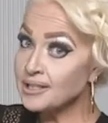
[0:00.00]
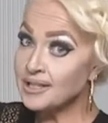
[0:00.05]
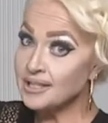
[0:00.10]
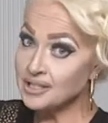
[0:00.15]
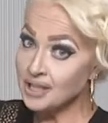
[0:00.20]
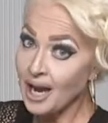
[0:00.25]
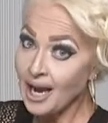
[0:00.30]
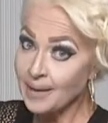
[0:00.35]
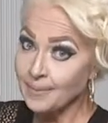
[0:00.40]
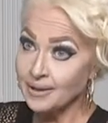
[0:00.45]
the
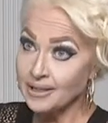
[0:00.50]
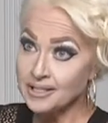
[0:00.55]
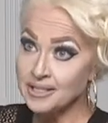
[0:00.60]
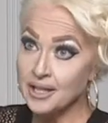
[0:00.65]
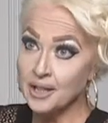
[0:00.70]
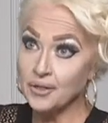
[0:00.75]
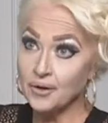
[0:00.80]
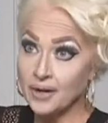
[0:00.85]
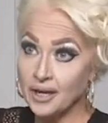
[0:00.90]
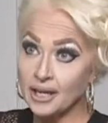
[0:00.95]
diamonds
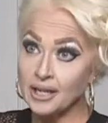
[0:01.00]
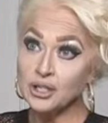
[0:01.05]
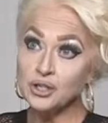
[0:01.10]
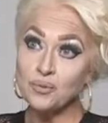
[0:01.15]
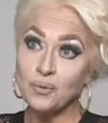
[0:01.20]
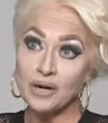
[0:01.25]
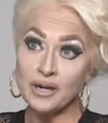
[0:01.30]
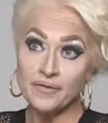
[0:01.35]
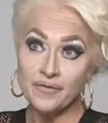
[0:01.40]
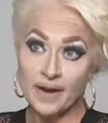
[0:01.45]
that they're getting
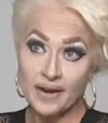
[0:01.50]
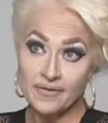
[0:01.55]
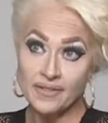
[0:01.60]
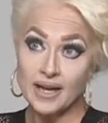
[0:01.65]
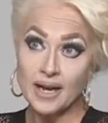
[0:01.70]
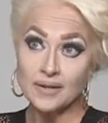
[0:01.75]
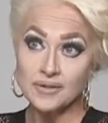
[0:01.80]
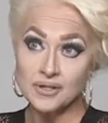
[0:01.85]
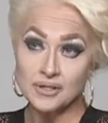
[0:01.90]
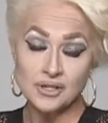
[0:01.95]

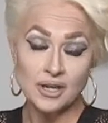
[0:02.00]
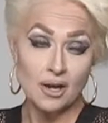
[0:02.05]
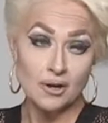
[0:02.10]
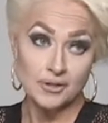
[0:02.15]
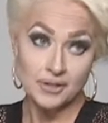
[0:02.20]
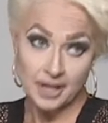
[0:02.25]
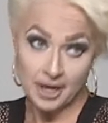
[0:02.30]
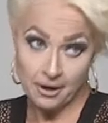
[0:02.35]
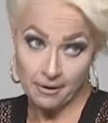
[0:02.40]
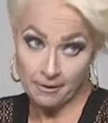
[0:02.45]
$25,000
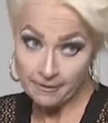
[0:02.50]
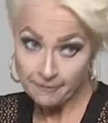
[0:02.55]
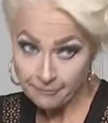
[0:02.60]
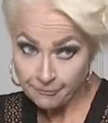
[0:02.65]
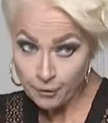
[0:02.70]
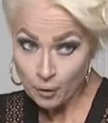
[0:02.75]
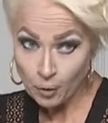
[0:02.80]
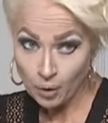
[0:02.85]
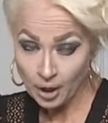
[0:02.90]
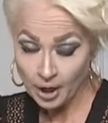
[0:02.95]
a carat
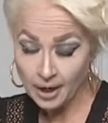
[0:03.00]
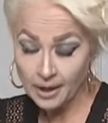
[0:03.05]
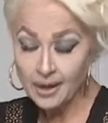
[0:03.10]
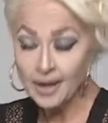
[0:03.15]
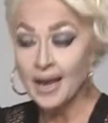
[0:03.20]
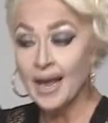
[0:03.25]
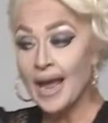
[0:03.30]
for,